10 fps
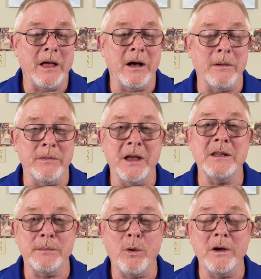
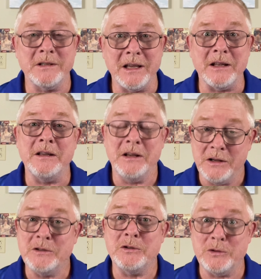then the boys get
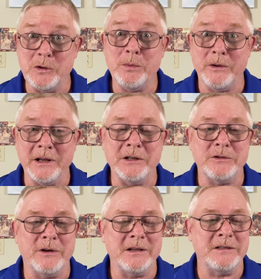super
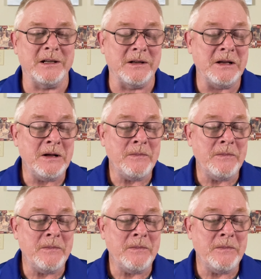interested.